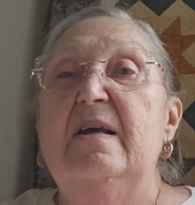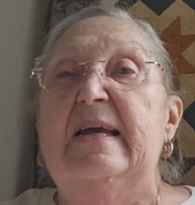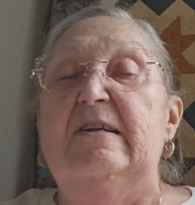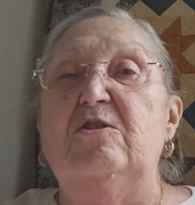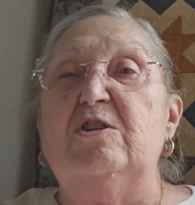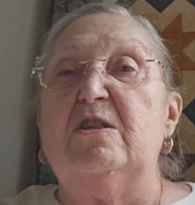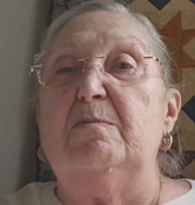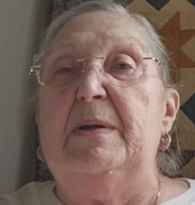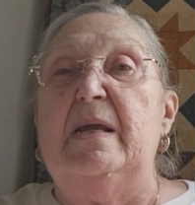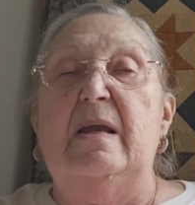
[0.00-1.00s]
it'll just
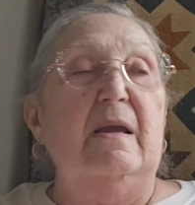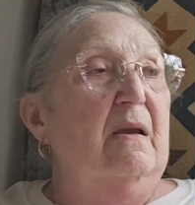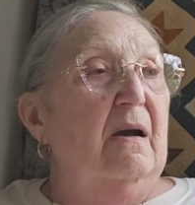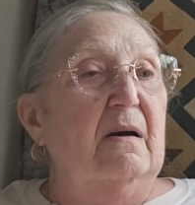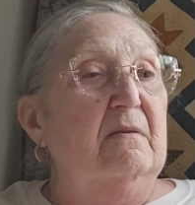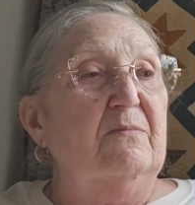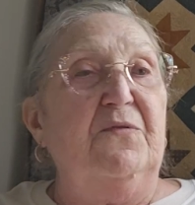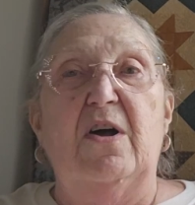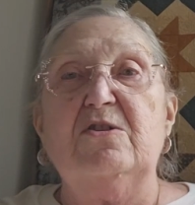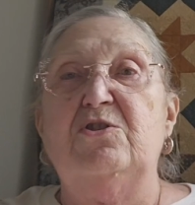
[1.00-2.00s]
be
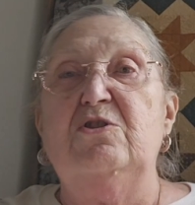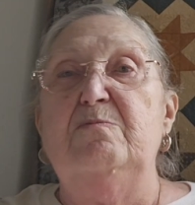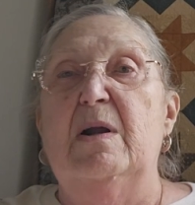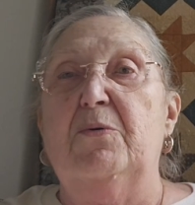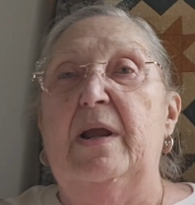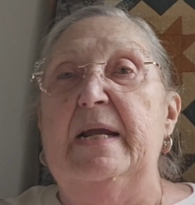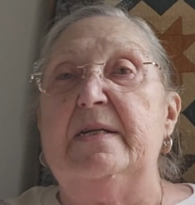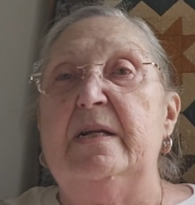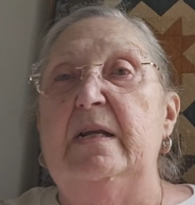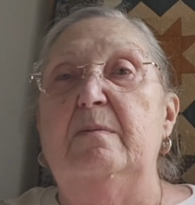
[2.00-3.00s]
floss tube number
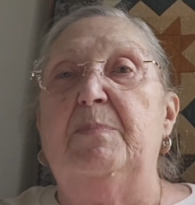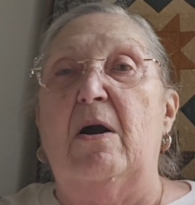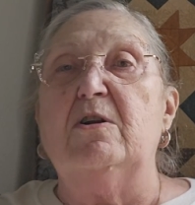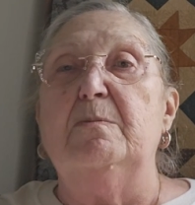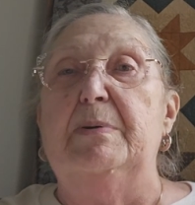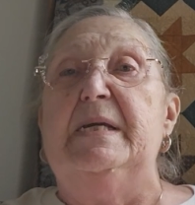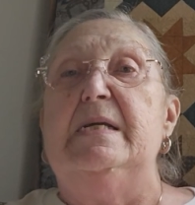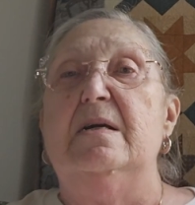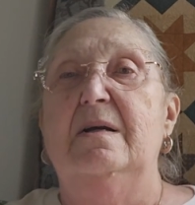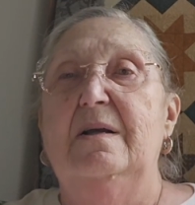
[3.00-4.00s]
18, part B,